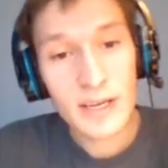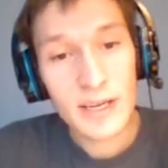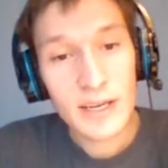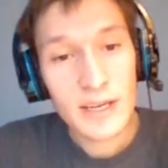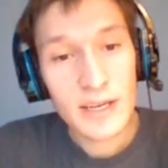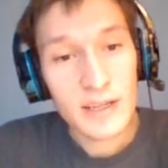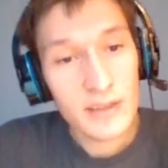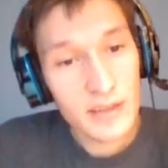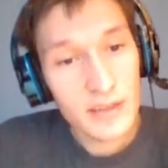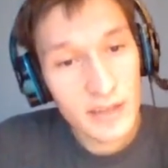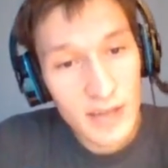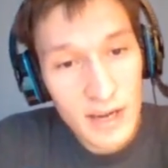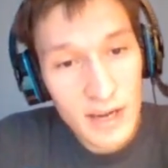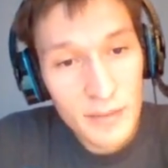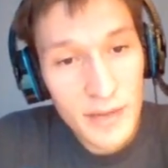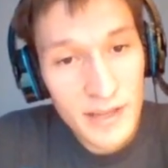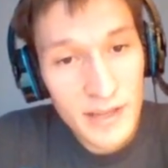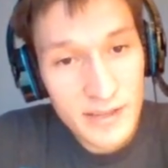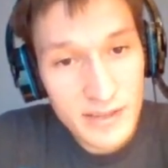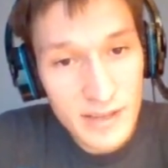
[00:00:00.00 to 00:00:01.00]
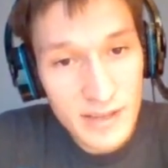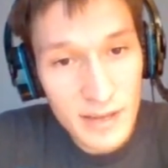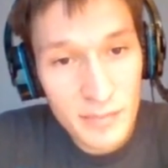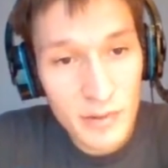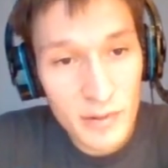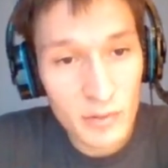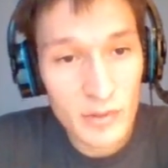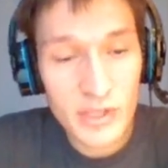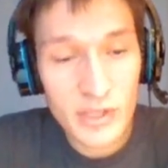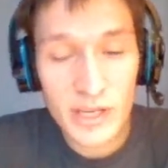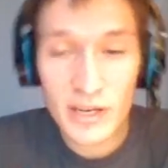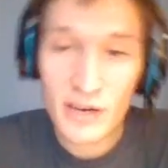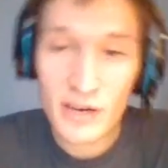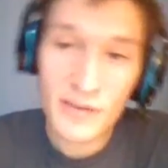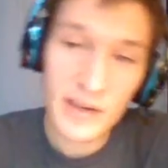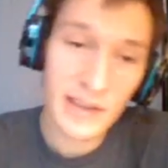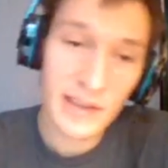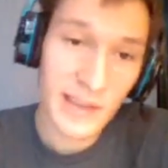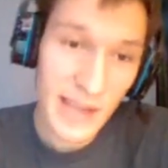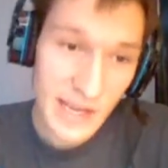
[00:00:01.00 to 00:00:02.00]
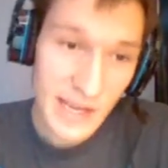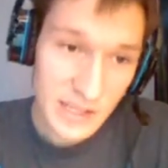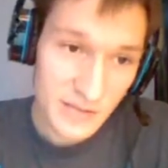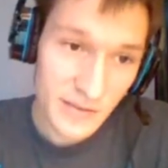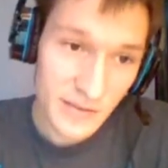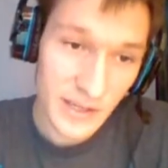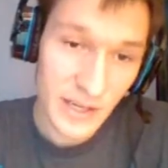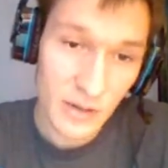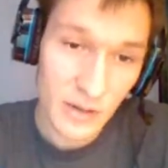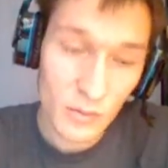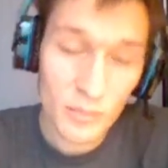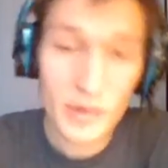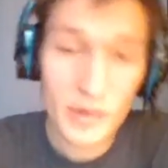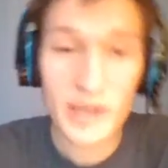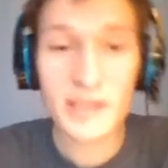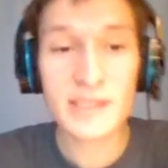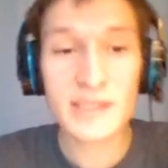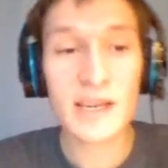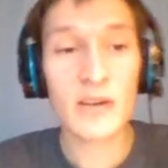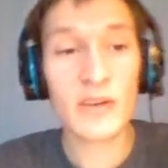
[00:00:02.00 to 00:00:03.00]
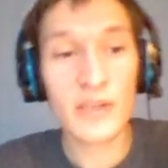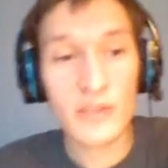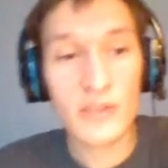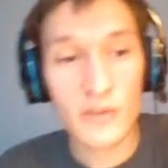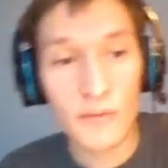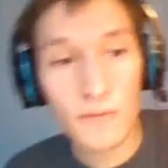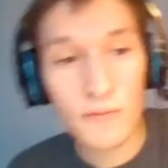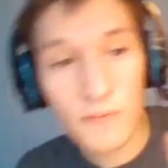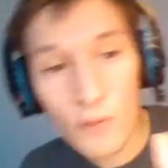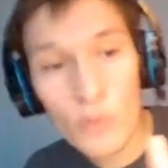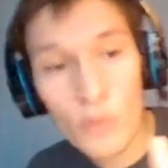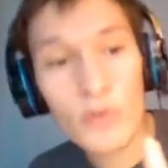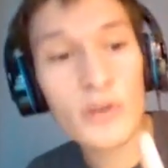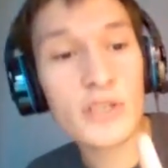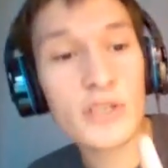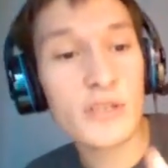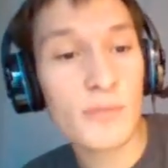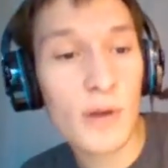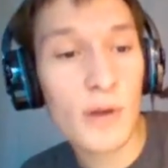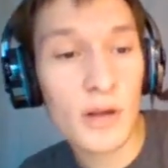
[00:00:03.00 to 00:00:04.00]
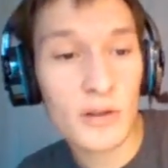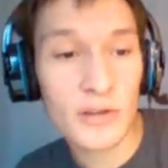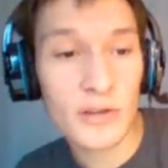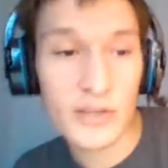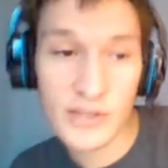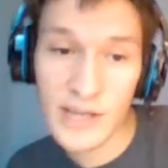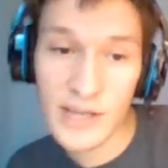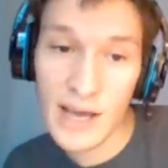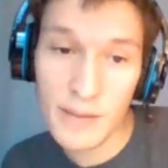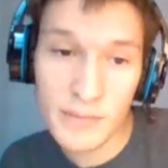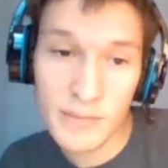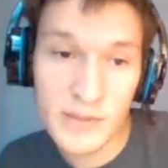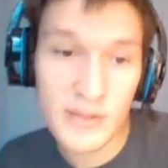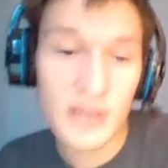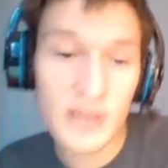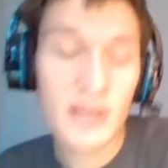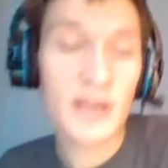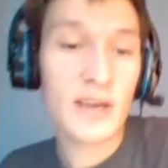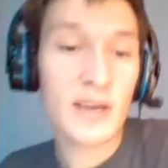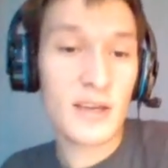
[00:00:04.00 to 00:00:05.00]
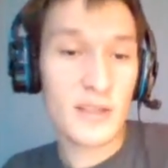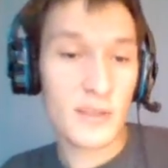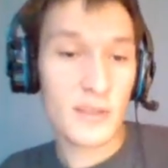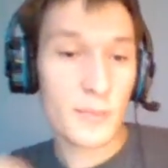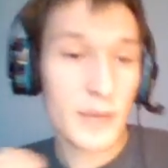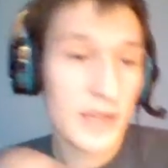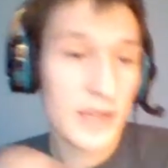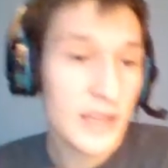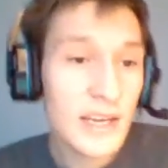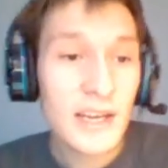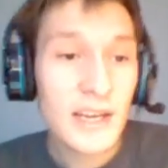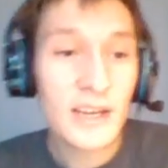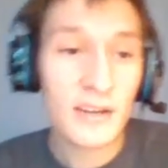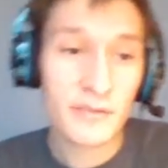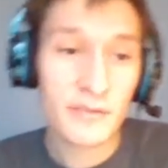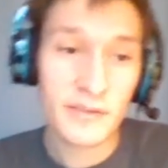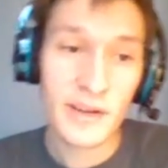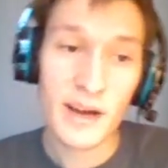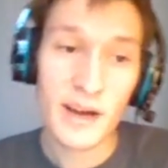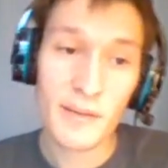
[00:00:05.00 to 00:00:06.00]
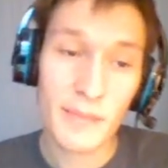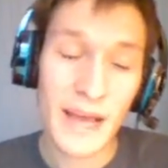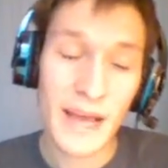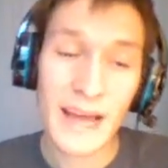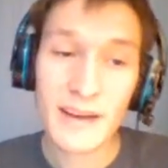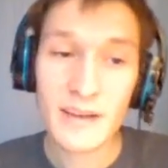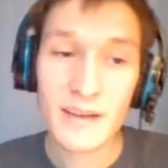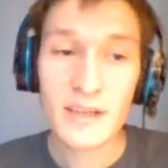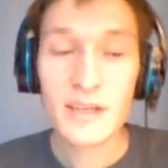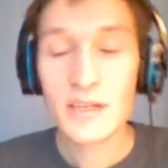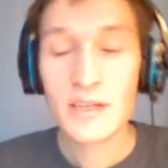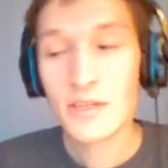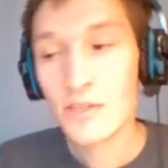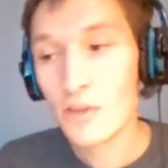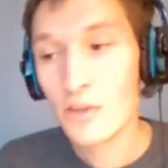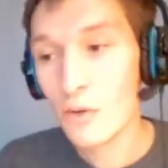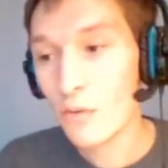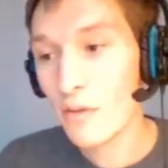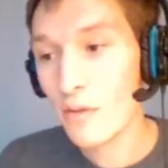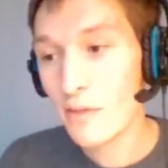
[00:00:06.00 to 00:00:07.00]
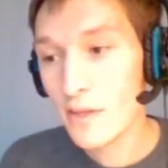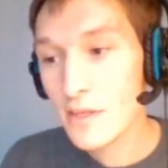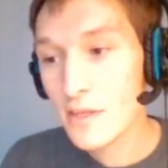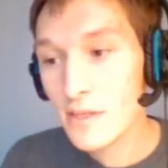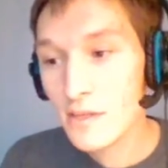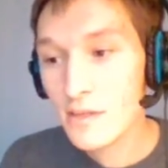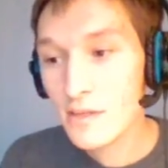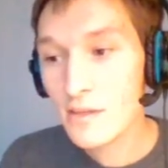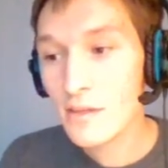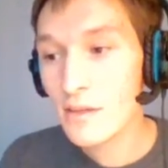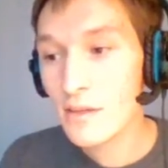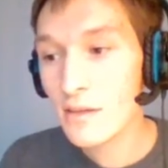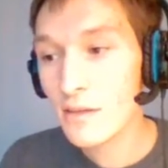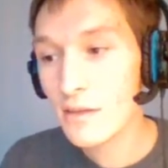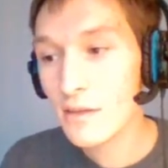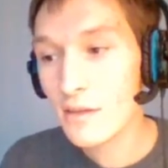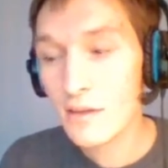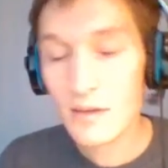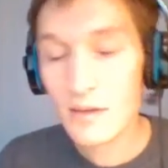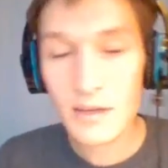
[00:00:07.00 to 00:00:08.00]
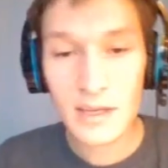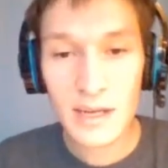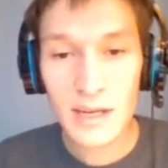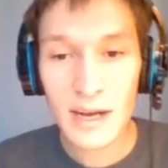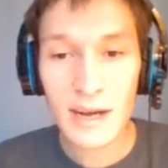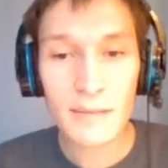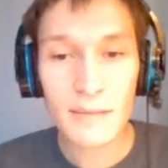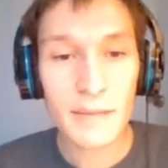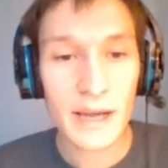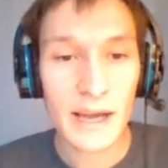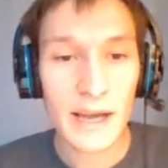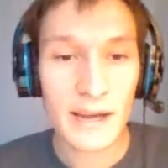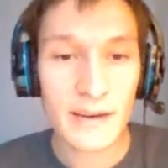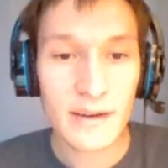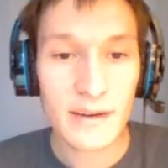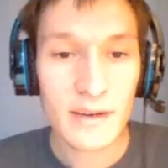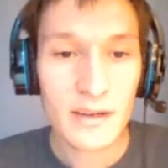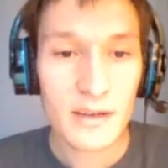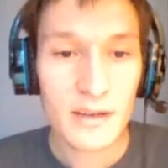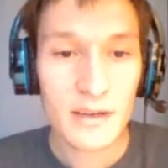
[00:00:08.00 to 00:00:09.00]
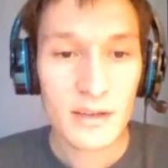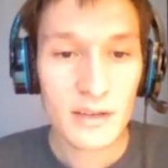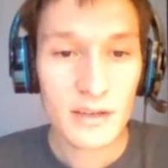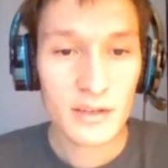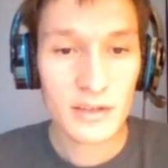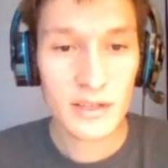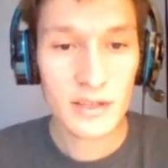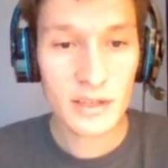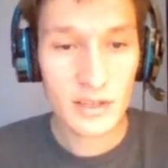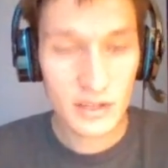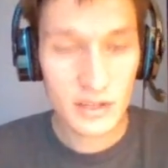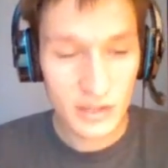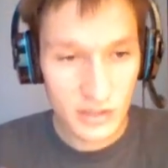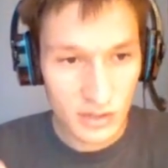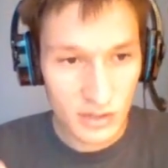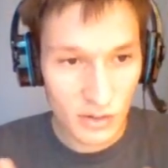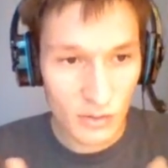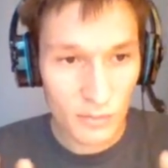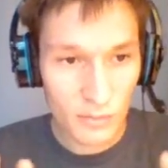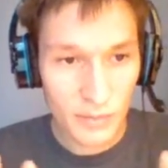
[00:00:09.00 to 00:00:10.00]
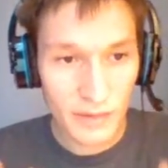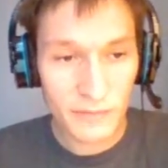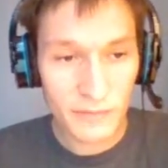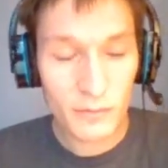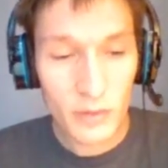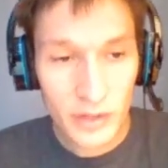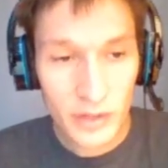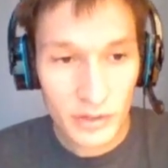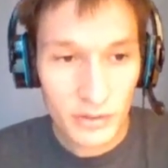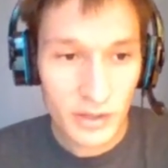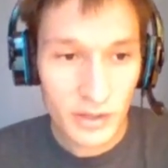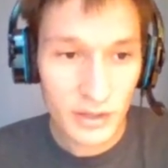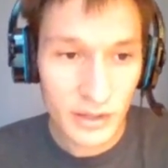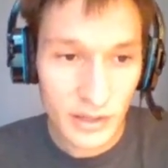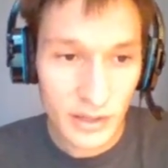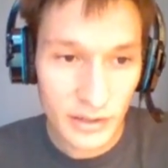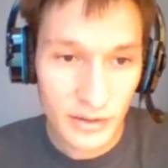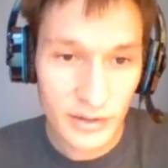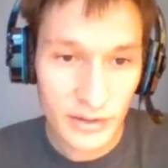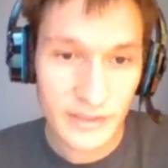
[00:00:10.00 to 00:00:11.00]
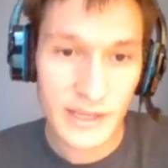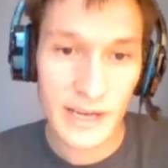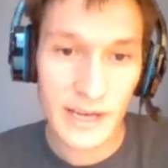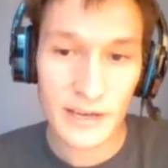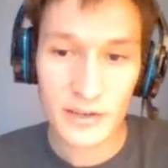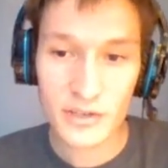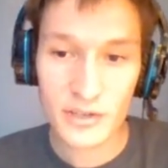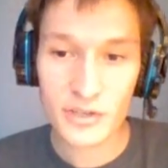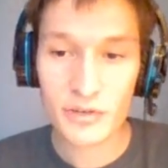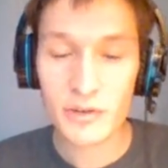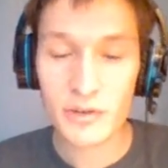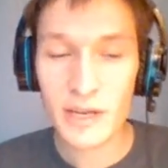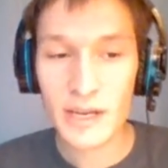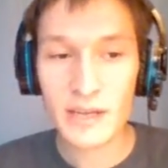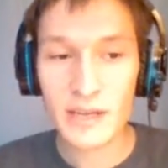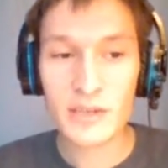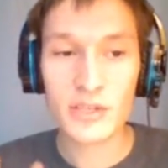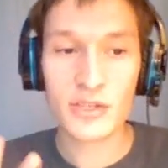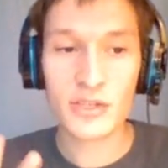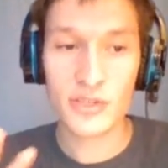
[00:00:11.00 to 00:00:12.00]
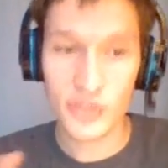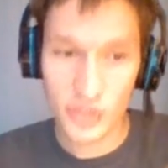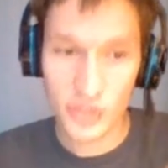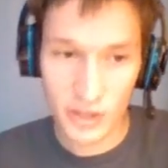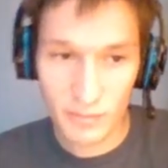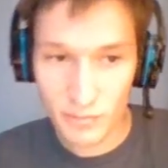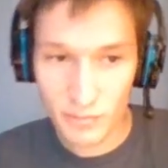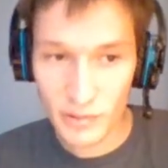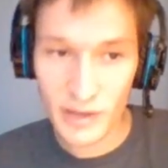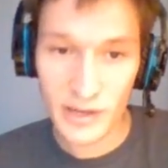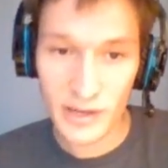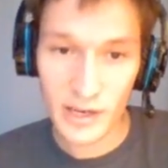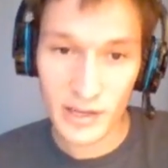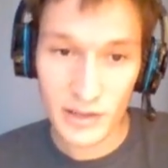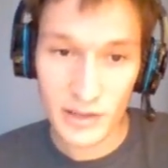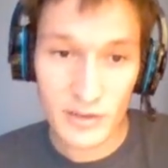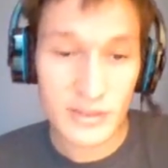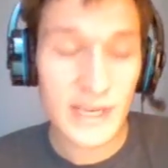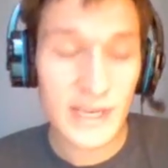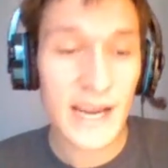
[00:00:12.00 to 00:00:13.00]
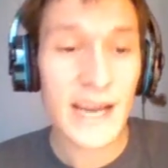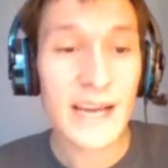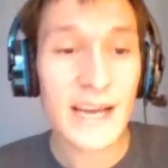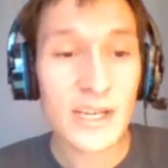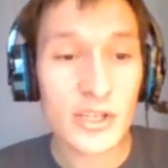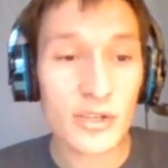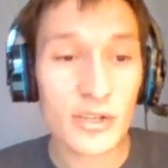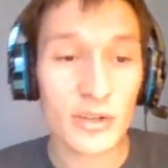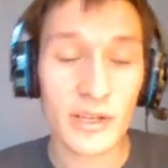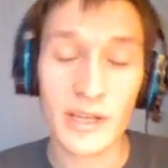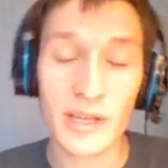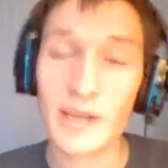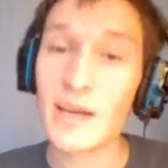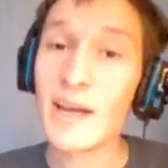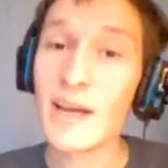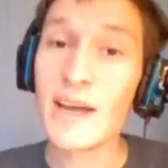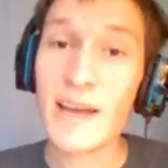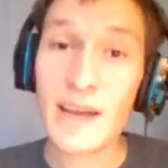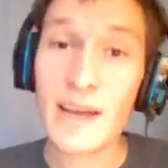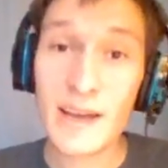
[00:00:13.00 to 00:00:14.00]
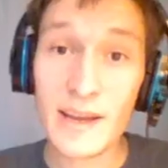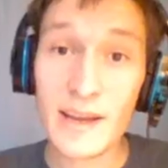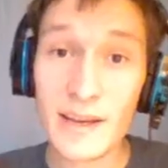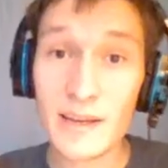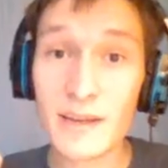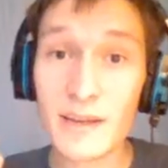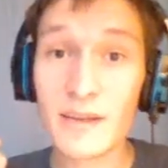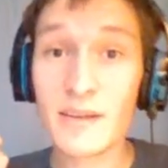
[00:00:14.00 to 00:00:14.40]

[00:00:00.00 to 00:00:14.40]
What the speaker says: The combat step, which I covered in the last video, breaks down into 4 smaller steps. The beginning of combat. So this is the combat. So before you declare your attackers, you can't just jump right in. There's actually a